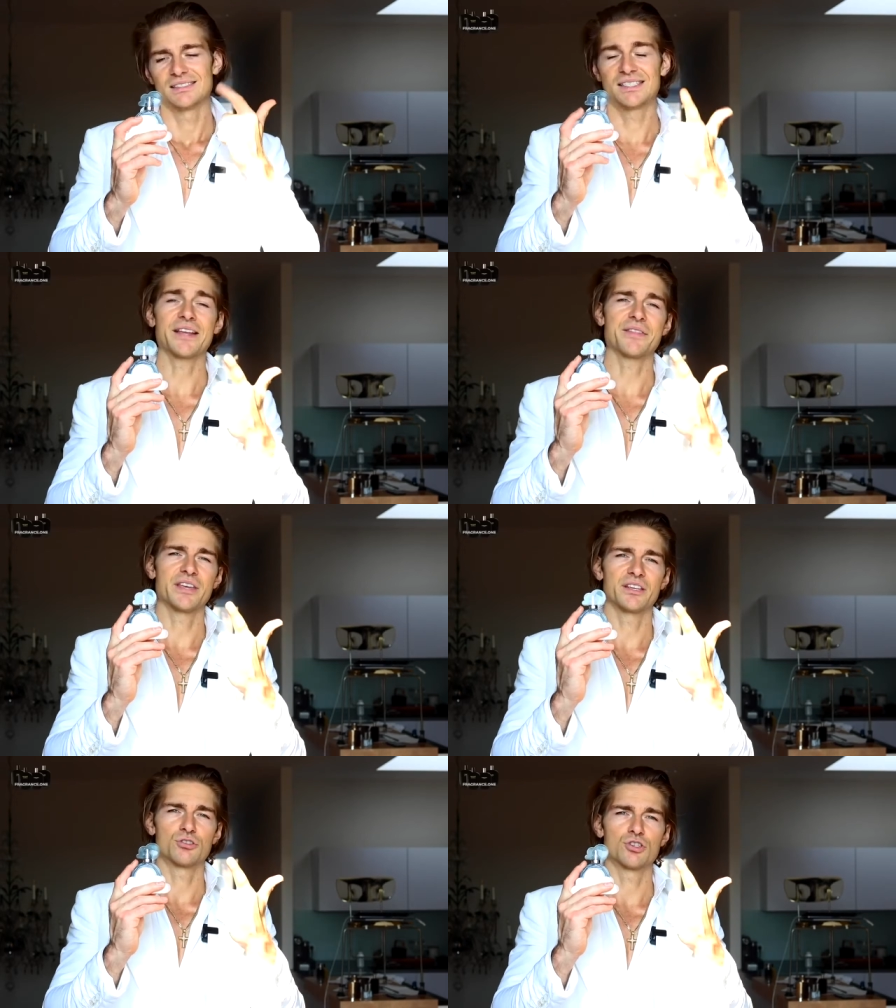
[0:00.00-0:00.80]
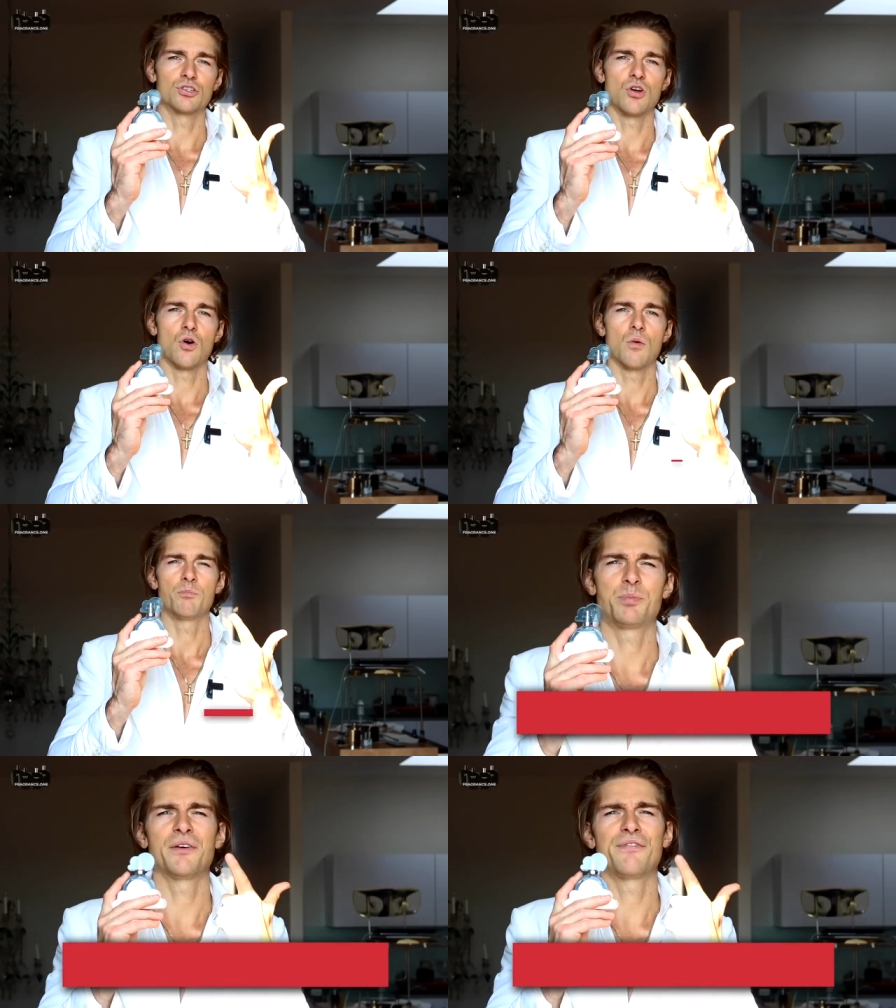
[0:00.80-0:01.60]
Second thing you should know,
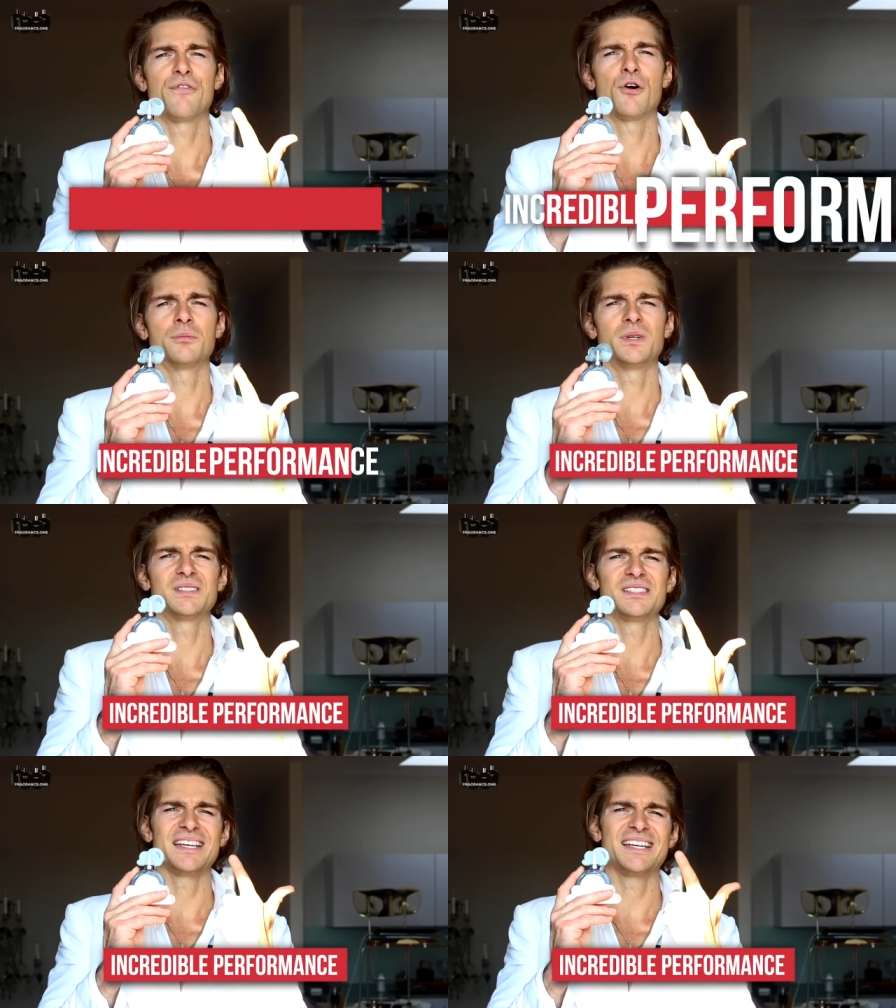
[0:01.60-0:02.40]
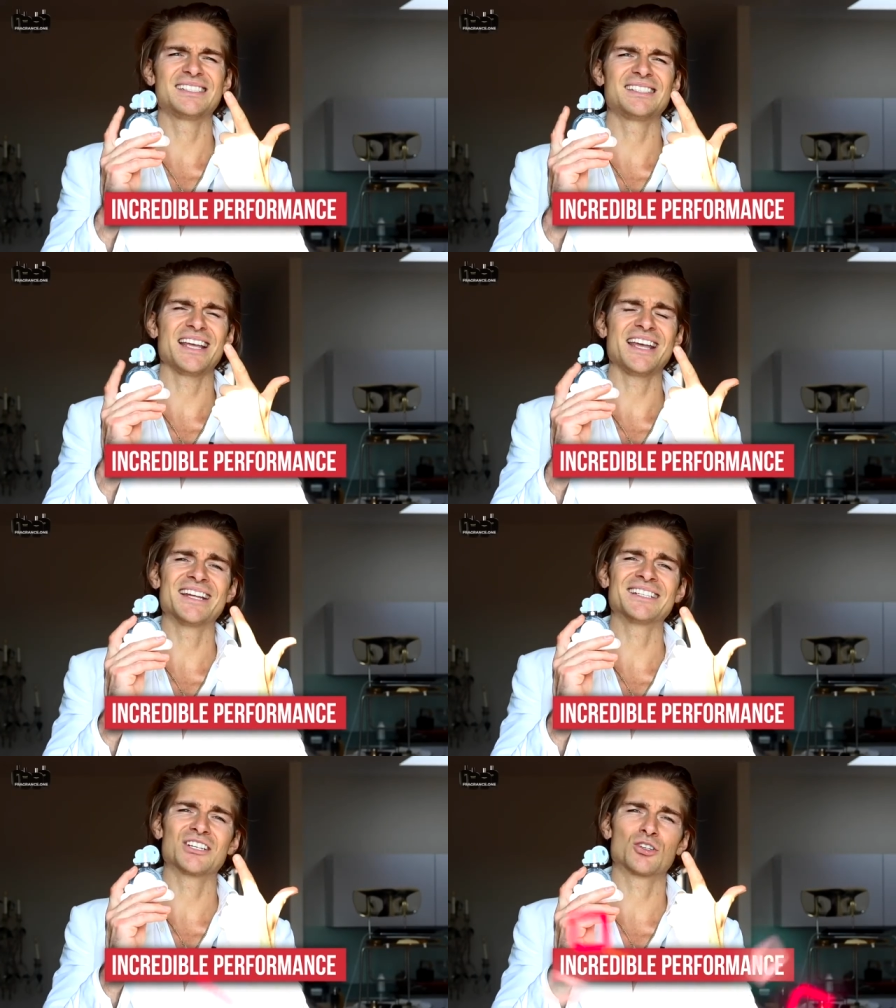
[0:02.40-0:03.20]
performance is
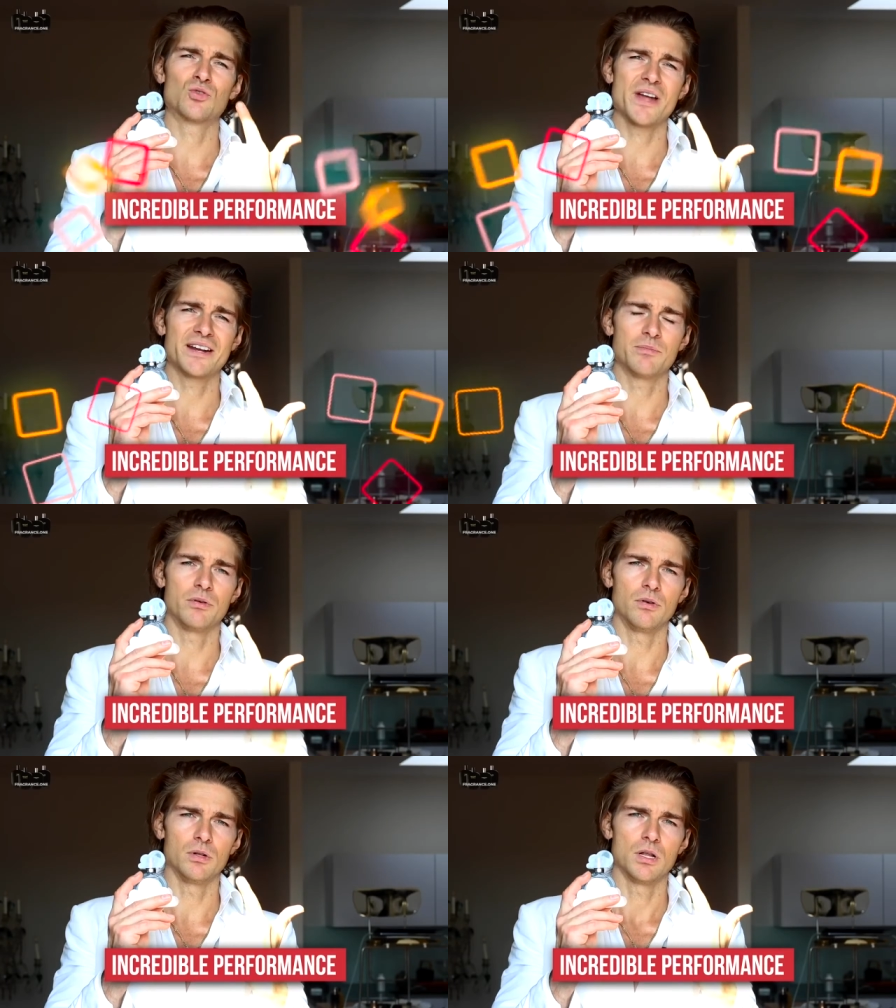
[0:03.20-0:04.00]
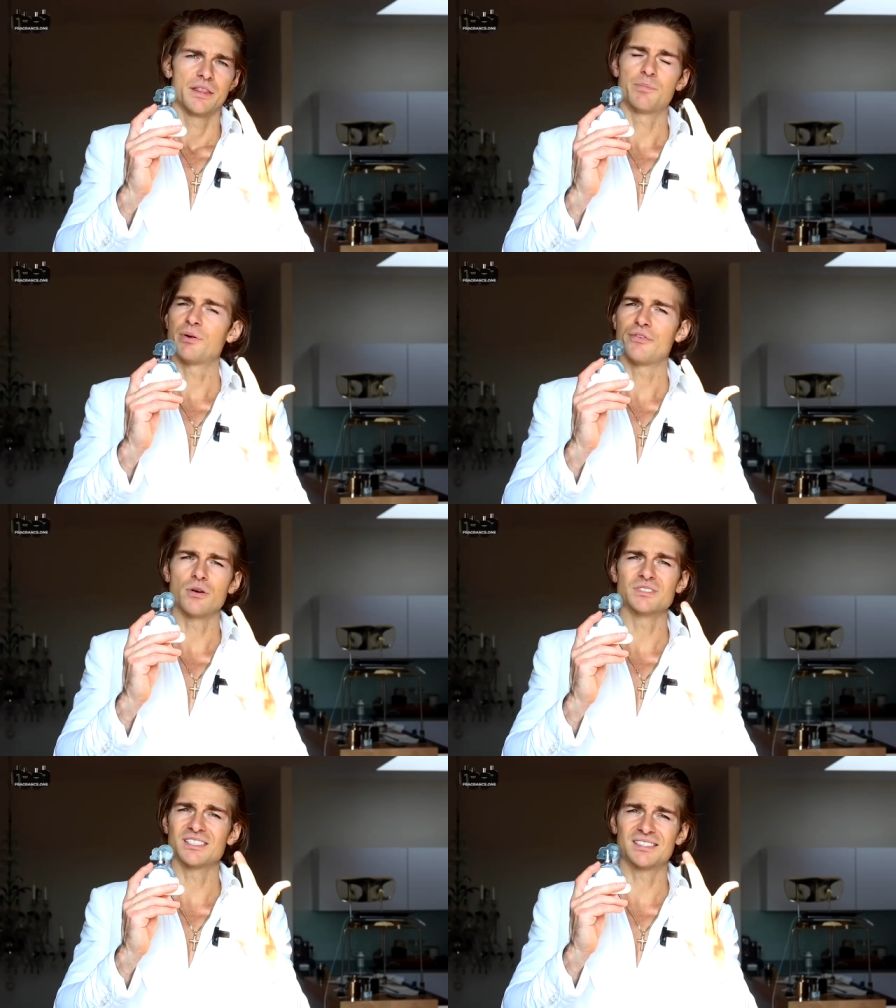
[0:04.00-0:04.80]
incredible. The
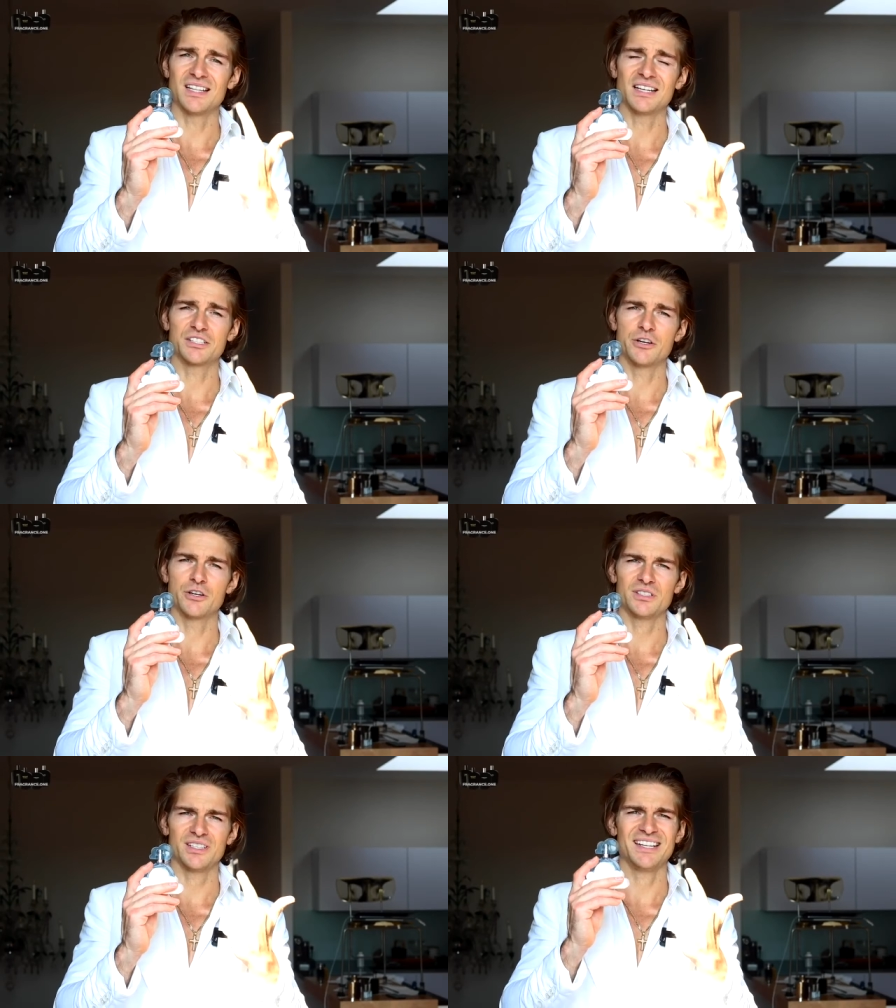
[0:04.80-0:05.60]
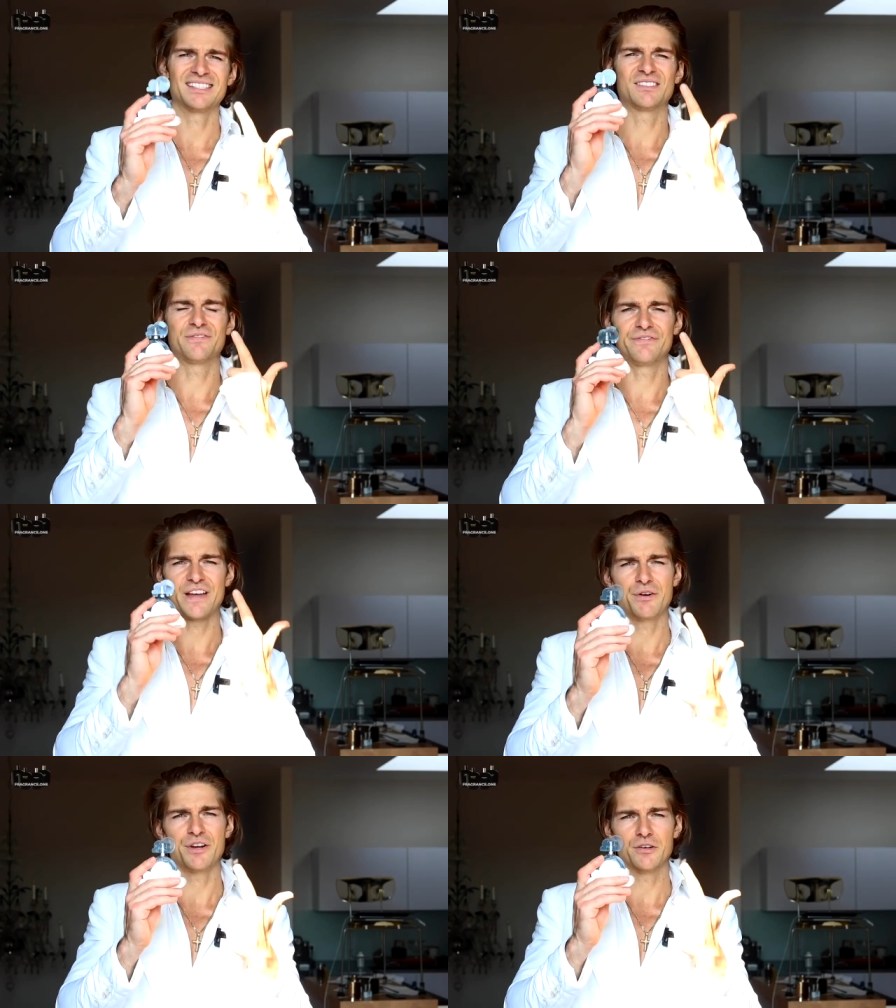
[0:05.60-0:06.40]
performance is not good, it's
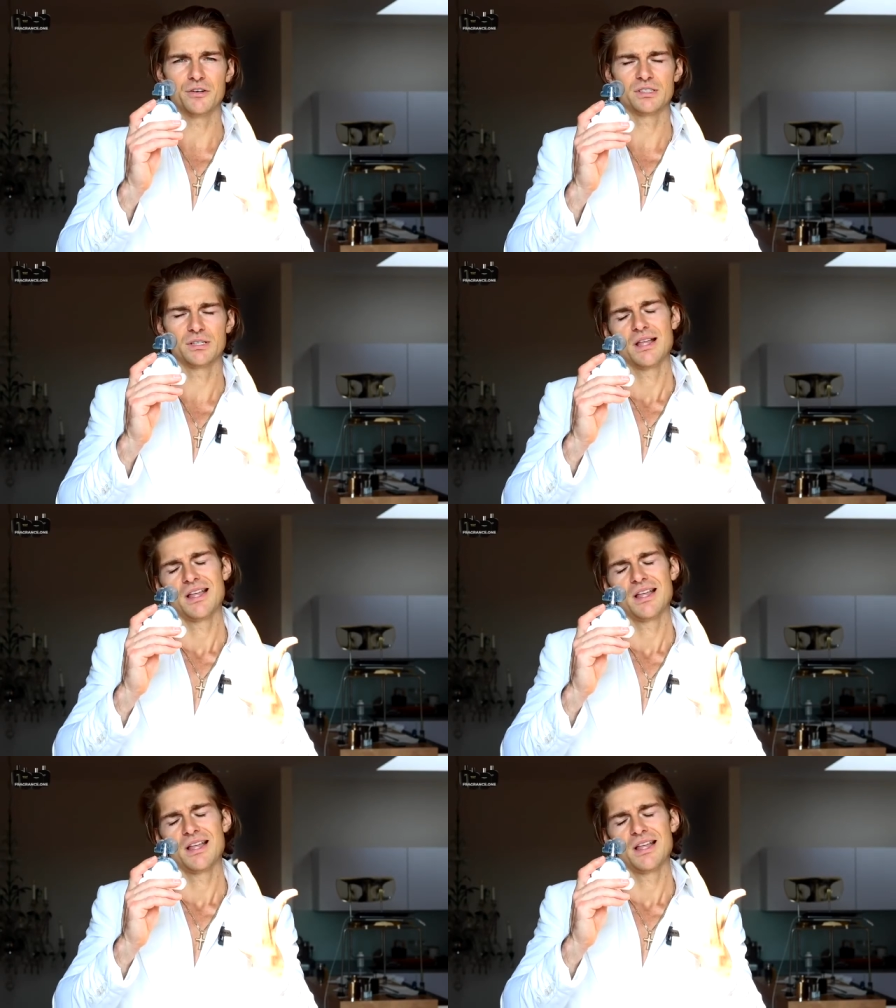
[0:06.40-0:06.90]
very good.